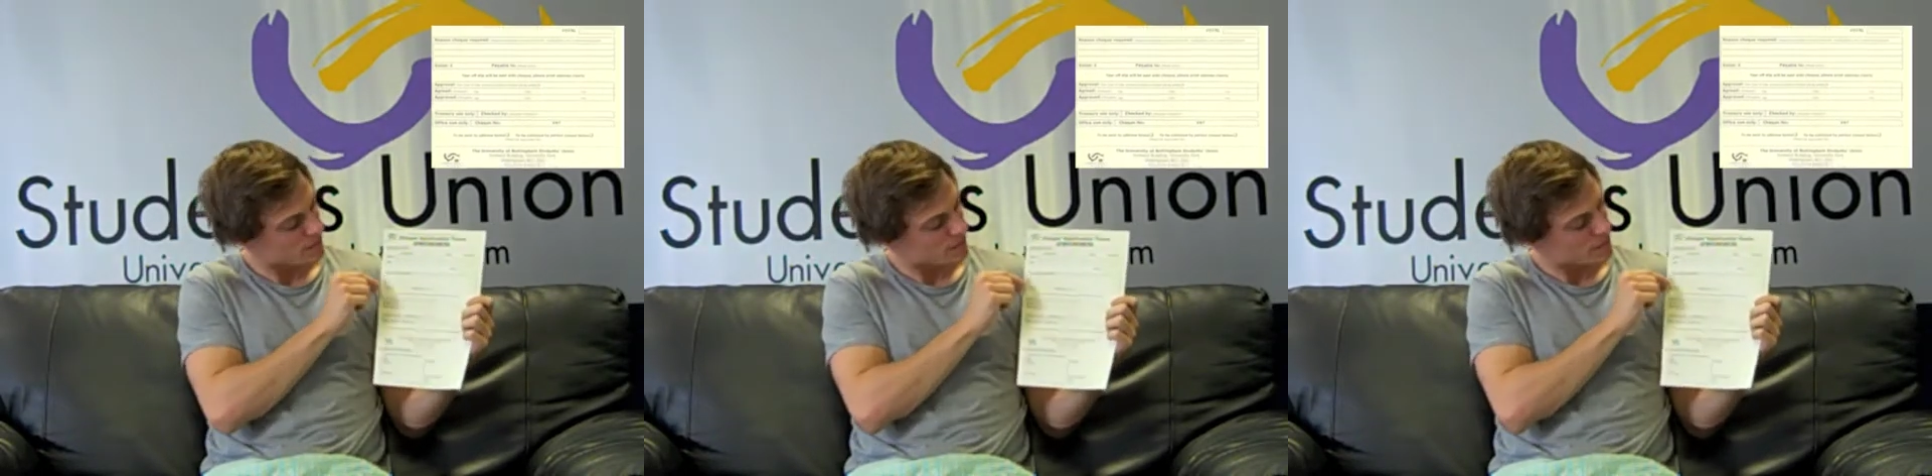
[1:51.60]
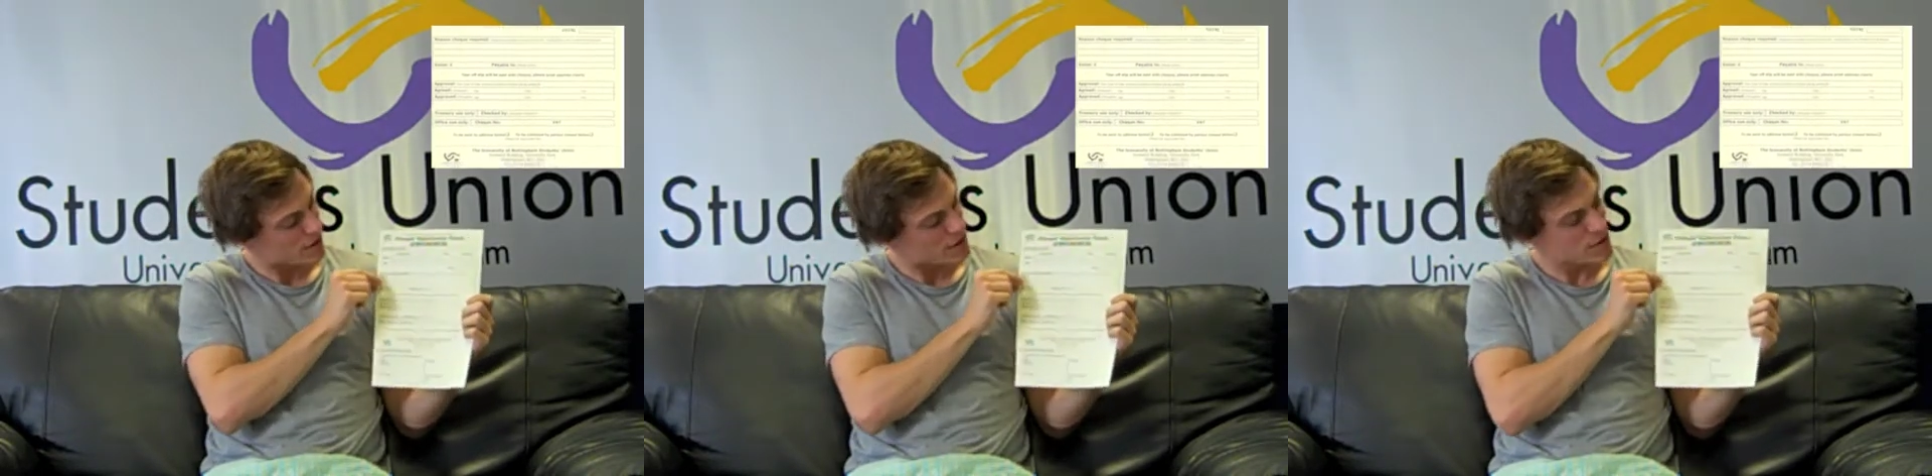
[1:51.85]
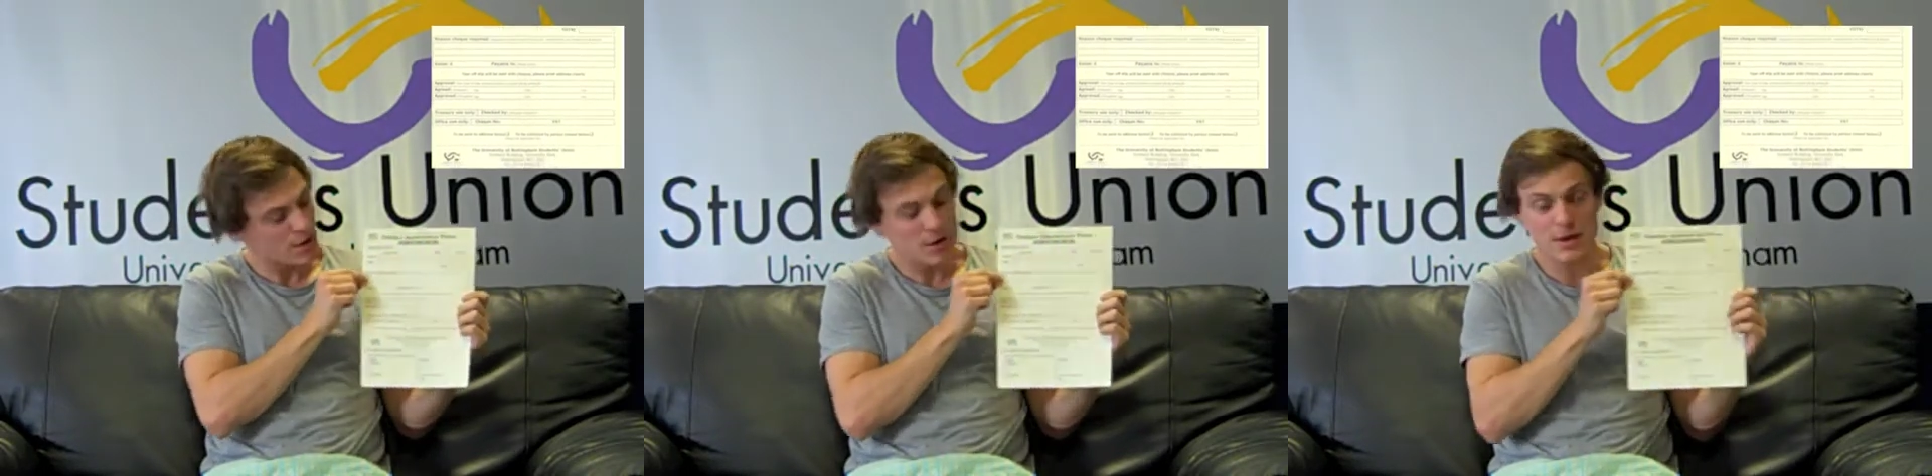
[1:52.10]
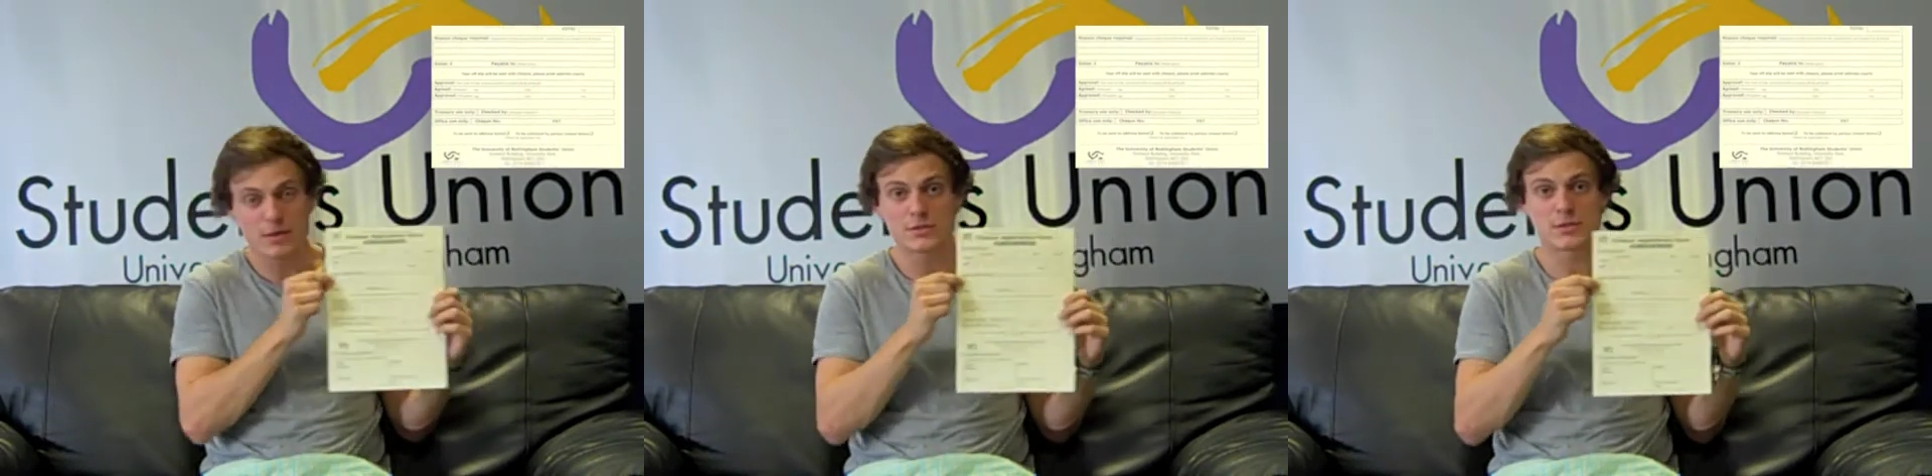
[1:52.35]
Then you go
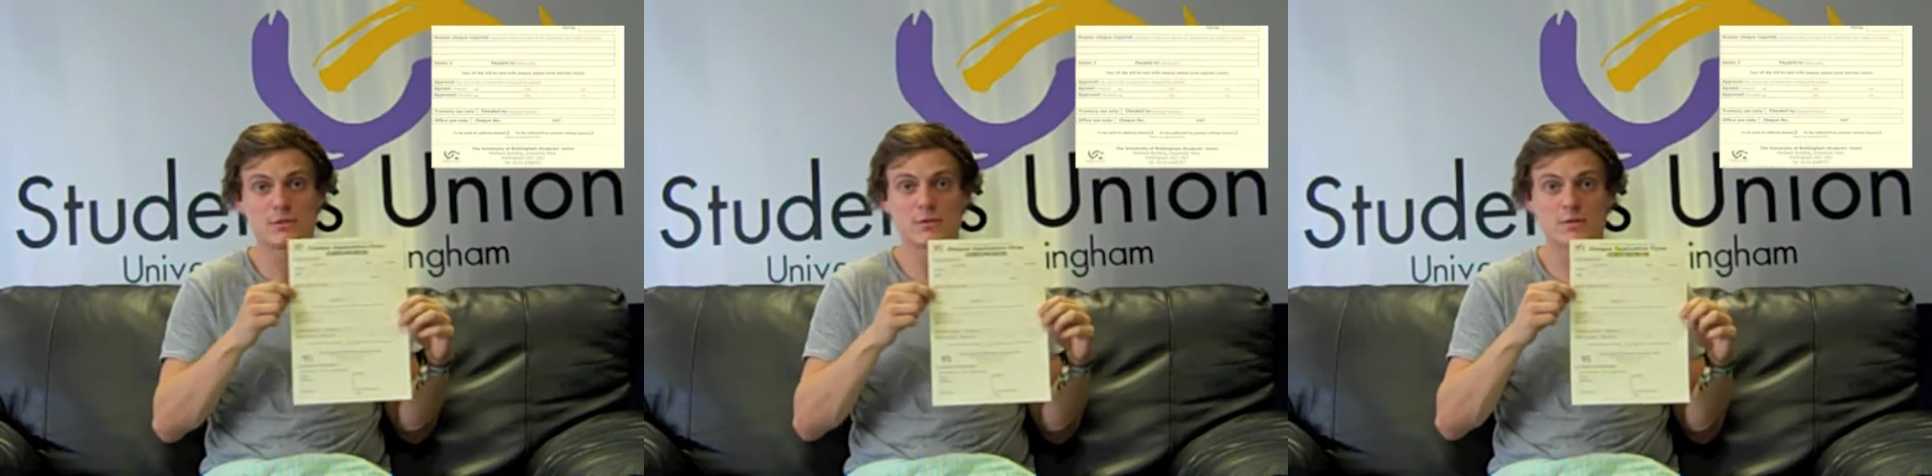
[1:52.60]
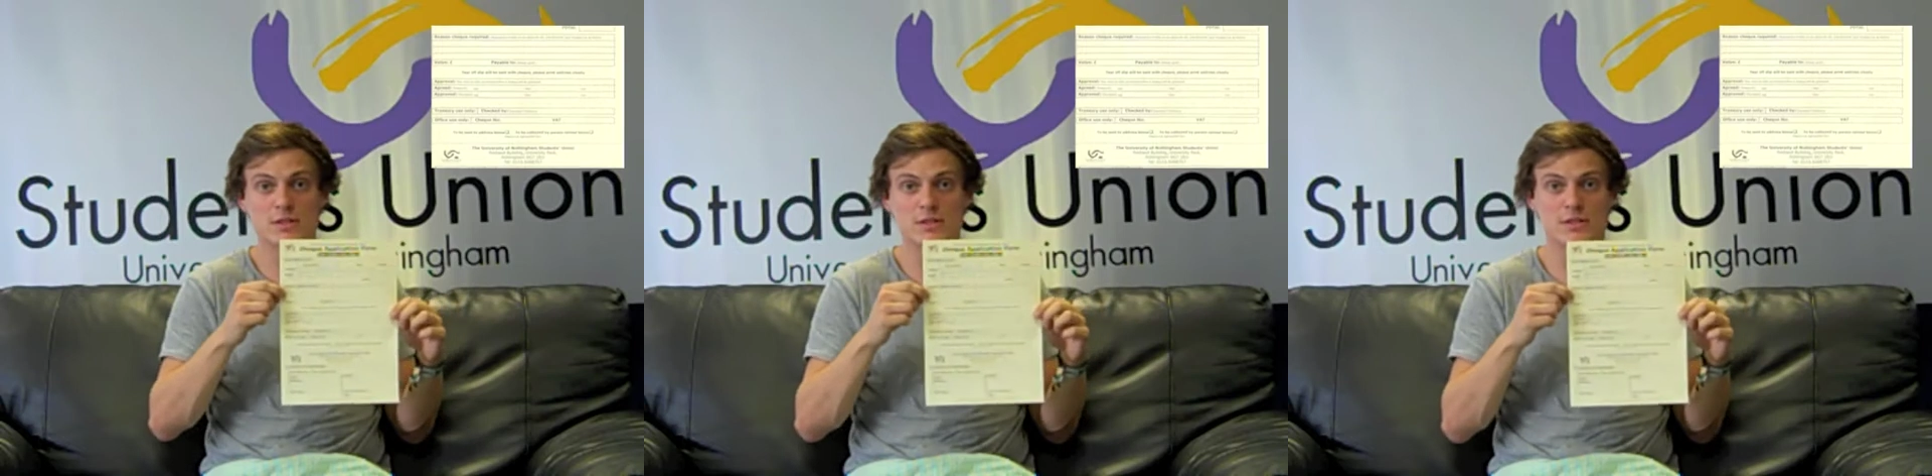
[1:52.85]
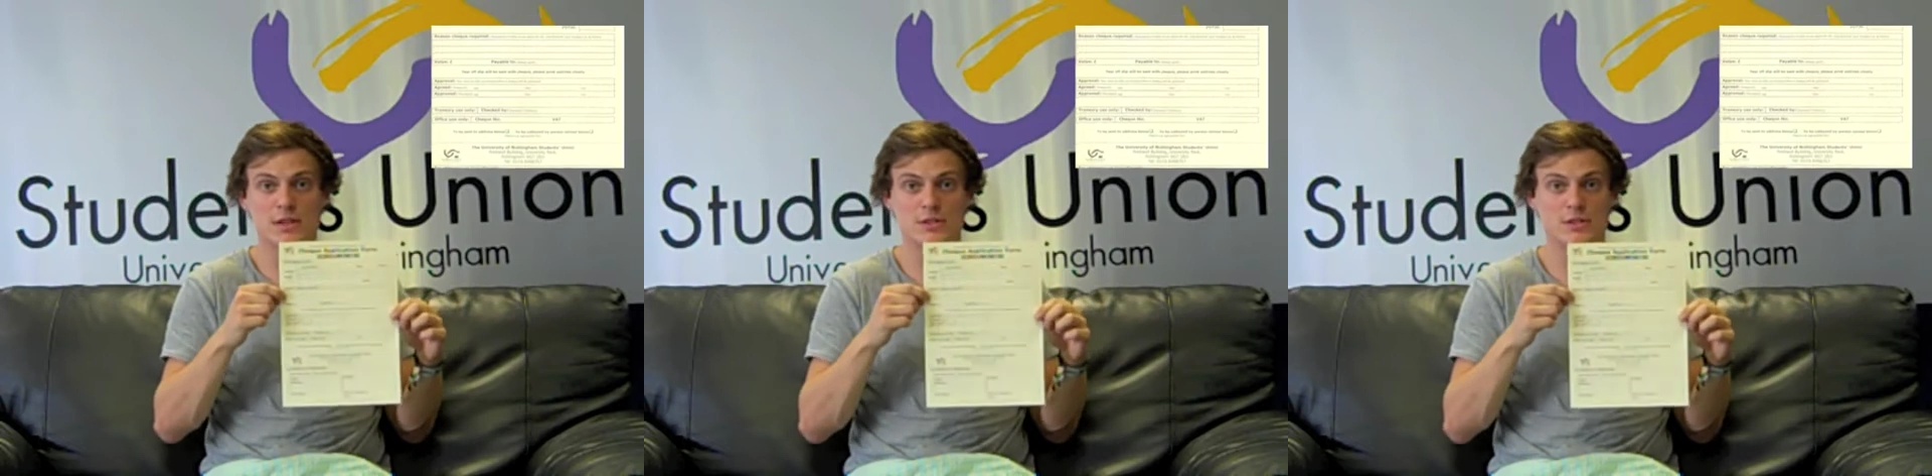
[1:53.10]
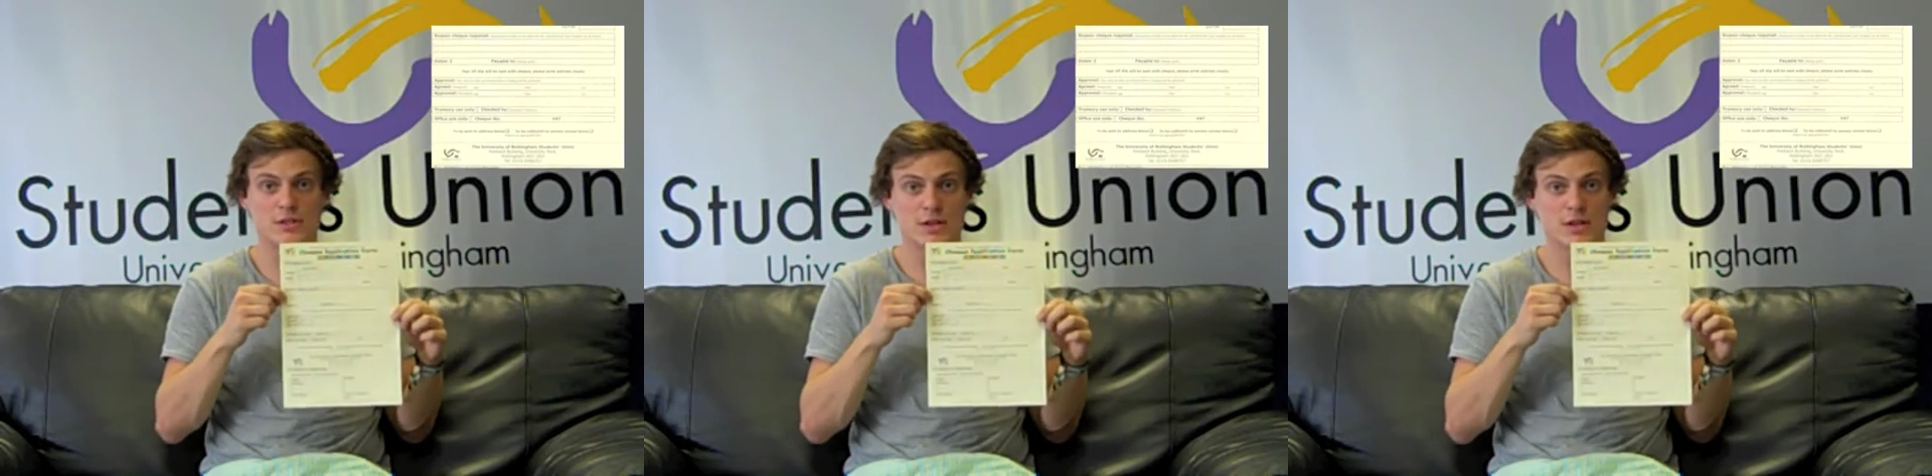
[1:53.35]
down to this
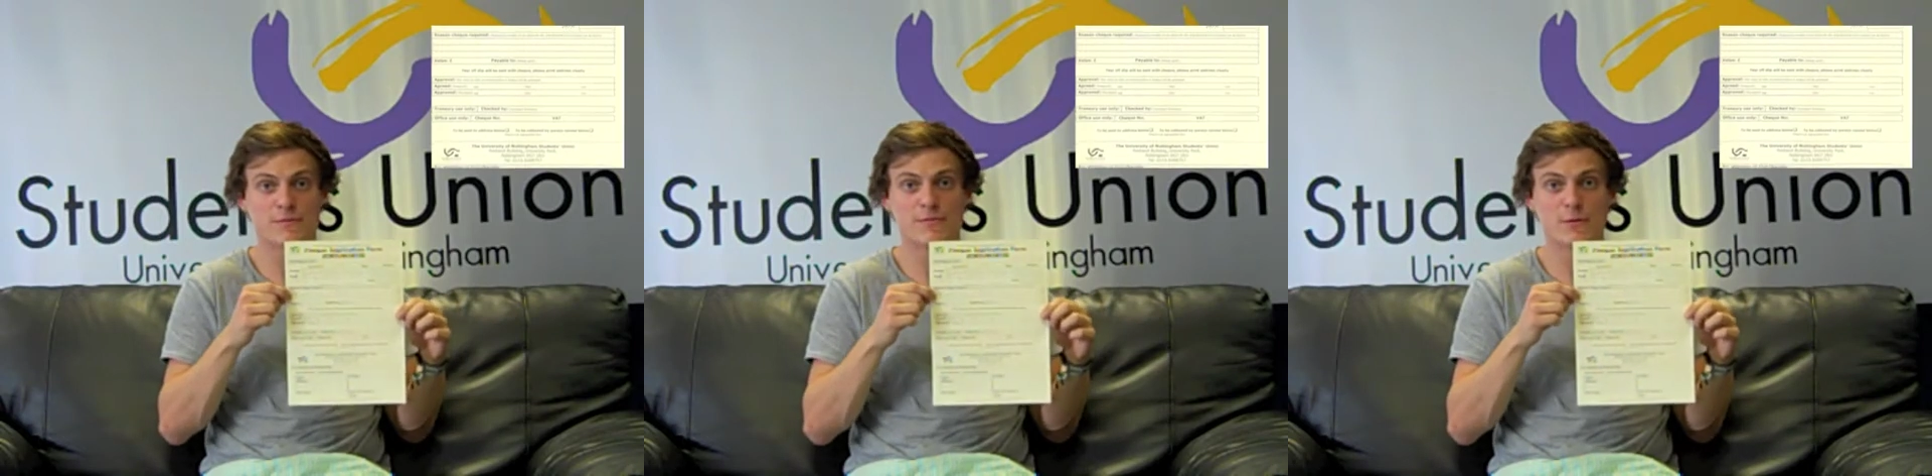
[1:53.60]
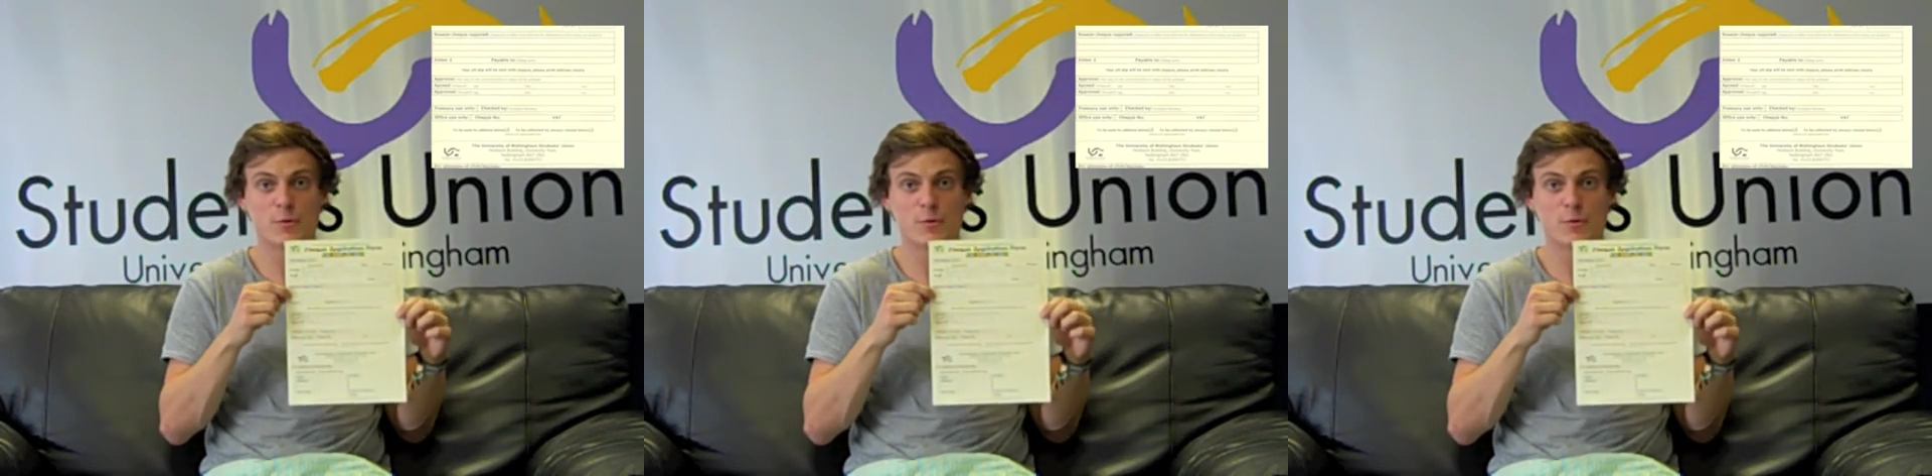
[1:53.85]
section here,